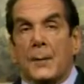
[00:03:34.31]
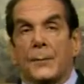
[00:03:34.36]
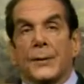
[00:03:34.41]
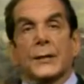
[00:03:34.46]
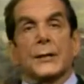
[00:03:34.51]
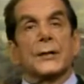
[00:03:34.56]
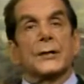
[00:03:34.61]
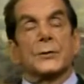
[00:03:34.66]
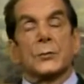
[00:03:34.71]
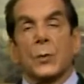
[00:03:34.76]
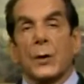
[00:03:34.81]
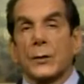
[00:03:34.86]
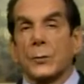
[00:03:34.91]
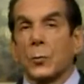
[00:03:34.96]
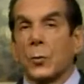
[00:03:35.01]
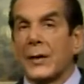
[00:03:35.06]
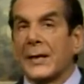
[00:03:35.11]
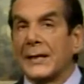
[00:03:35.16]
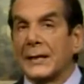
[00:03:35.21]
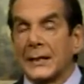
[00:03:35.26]
because
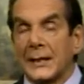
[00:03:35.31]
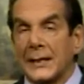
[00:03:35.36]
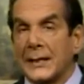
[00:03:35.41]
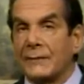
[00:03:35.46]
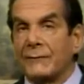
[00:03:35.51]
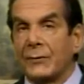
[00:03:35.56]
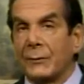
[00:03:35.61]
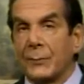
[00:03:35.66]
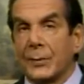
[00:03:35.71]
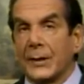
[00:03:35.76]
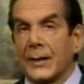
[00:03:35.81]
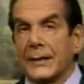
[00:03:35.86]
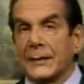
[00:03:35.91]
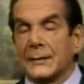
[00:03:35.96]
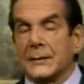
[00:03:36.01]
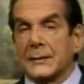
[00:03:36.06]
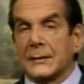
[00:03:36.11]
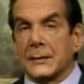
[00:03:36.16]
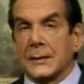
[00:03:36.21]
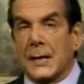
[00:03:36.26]
when we leave a
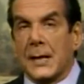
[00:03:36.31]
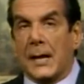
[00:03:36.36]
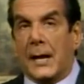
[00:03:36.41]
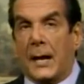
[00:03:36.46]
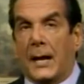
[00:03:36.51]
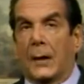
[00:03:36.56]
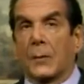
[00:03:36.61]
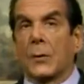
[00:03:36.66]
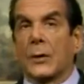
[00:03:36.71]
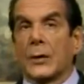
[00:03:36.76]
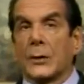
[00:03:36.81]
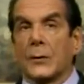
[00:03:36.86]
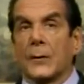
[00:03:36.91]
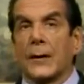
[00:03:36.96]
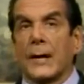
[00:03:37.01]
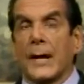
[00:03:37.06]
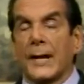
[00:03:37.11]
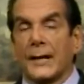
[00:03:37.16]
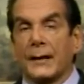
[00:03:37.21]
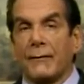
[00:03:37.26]
place and we
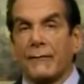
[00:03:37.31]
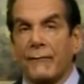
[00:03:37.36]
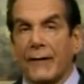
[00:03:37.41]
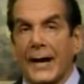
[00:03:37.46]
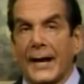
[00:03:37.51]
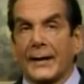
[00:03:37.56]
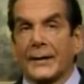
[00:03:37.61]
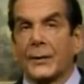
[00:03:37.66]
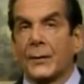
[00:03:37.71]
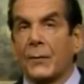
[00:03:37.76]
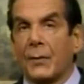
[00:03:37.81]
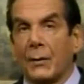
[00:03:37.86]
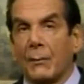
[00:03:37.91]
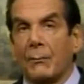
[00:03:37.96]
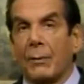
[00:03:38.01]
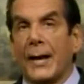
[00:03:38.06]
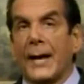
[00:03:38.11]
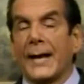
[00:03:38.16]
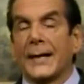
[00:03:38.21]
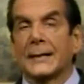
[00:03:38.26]
create a vacuum, the
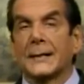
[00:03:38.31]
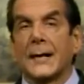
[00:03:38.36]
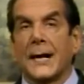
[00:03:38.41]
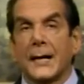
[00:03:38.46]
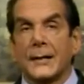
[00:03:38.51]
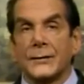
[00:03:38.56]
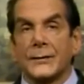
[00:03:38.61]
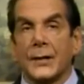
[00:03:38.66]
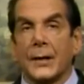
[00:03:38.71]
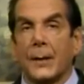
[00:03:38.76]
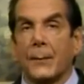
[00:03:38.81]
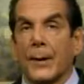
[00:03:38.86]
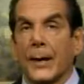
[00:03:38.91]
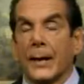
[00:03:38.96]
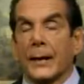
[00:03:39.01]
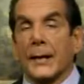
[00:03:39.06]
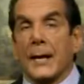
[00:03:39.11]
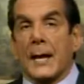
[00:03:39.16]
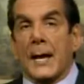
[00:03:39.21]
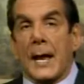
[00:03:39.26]
bad guys come
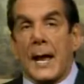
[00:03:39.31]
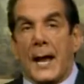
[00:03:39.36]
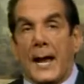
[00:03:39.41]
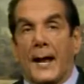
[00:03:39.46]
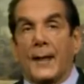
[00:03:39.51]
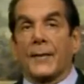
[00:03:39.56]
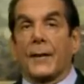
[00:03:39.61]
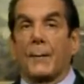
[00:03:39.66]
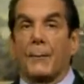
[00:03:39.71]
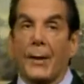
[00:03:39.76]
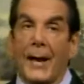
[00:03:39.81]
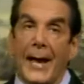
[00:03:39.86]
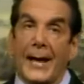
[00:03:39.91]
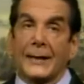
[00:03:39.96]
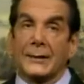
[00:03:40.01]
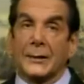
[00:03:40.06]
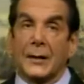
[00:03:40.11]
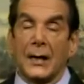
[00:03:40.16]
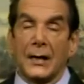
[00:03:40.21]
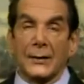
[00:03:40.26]
in. And the
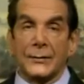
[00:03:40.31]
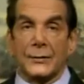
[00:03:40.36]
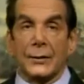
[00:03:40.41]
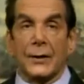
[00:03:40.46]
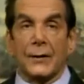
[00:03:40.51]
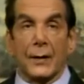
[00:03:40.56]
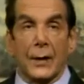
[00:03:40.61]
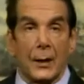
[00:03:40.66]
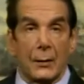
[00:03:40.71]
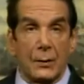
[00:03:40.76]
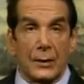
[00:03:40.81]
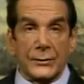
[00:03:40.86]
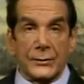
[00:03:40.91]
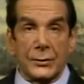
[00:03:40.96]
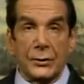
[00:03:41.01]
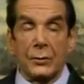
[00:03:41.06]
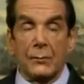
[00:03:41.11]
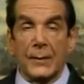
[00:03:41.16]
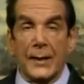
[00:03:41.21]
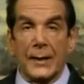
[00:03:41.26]
bad guys are now,
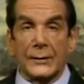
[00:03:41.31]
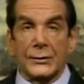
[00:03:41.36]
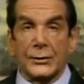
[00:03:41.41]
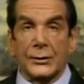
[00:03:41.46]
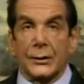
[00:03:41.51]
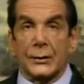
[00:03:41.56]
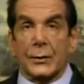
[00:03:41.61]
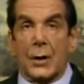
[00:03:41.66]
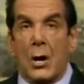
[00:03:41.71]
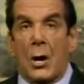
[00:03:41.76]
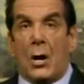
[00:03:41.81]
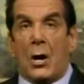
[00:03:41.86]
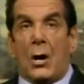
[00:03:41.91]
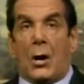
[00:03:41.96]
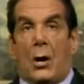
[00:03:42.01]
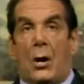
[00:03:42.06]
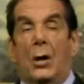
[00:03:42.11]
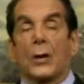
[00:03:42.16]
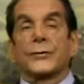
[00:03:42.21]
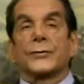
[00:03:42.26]
as you mentioned,
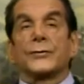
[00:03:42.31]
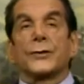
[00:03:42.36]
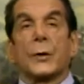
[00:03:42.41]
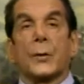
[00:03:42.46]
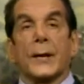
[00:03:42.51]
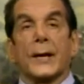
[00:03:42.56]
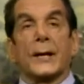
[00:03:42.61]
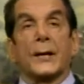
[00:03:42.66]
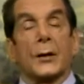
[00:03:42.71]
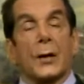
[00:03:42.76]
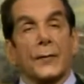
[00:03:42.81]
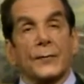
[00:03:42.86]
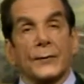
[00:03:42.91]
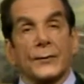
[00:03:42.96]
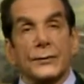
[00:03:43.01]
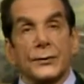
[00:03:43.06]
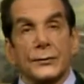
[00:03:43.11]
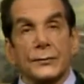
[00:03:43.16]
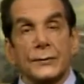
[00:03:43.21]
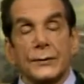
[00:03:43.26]
also in on
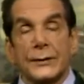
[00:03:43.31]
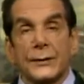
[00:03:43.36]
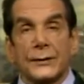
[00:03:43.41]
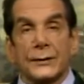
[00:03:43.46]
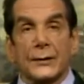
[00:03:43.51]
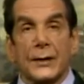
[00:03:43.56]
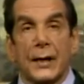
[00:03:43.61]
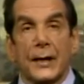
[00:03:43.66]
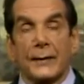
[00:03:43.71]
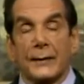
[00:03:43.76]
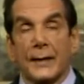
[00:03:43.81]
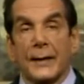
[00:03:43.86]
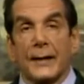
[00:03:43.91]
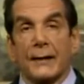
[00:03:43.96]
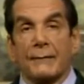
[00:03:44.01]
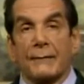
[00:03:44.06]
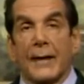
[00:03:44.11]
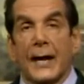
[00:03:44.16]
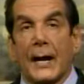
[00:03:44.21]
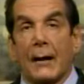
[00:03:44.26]
the Sunni side. They
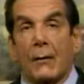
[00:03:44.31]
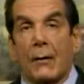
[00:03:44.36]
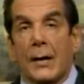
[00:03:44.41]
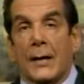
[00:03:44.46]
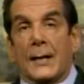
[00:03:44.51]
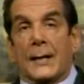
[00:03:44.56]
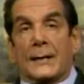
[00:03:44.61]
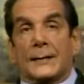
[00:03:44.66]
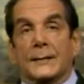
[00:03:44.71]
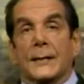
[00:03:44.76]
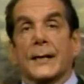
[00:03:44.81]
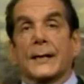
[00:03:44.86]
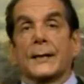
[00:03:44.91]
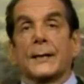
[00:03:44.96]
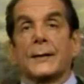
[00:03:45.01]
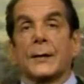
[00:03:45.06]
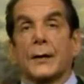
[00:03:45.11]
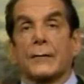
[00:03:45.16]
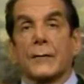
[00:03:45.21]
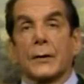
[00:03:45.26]
have now
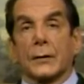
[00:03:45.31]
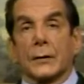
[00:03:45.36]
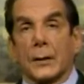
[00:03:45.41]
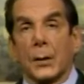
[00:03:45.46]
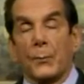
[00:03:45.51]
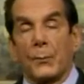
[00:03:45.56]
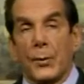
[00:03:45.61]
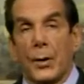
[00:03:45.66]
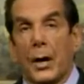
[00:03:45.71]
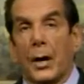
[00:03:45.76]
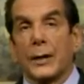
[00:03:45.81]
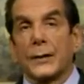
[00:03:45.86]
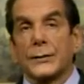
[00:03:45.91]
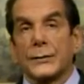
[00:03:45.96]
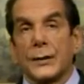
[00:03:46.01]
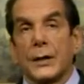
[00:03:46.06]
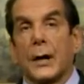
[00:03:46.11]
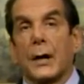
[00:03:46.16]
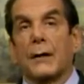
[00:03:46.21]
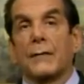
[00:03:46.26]
taken over
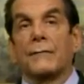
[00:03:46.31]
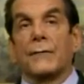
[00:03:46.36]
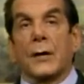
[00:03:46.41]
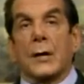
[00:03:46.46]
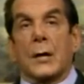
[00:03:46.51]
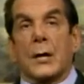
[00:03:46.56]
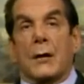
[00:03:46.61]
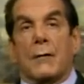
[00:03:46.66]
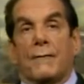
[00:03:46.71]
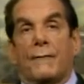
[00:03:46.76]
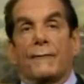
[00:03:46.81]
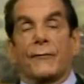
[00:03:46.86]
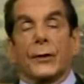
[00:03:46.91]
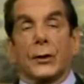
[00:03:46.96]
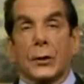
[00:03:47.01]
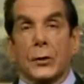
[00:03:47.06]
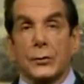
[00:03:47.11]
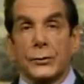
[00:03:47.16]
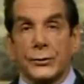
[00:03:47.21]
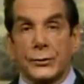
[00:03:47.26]
parts of
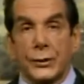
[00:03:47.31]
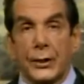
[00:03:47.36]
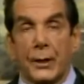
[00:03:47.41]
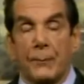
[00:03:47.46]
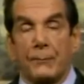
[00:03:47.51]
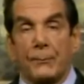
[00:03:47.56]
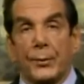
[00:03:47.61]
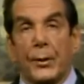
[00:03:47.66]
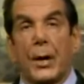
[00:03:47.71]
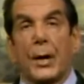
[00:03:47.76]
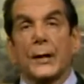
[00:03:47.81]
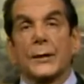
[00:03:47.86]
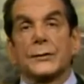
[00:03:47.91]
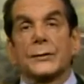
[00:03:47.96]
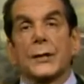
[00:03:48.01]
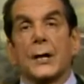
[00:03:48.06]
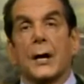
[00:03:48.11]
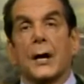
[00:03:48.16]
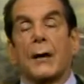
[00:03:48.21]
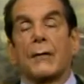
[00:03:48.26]
Fallujah,
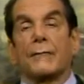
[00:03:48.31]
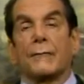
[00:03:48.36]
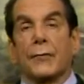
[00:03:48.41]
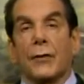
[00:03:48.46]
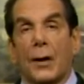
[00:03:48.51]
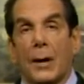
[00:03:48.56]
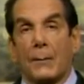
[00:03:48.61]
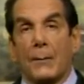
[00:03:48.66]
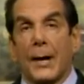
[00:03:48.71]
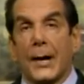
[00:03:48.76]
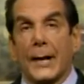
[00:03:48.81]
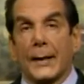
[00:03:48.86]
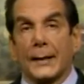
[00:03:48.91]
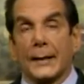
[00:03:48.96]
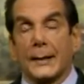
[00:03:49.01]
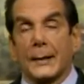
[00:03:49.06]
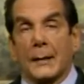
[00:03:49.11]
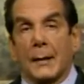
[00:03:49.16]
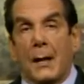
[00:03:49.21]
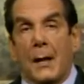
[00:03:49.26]
parts of
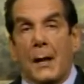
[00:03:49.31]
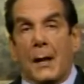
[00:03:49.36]
Ramadi,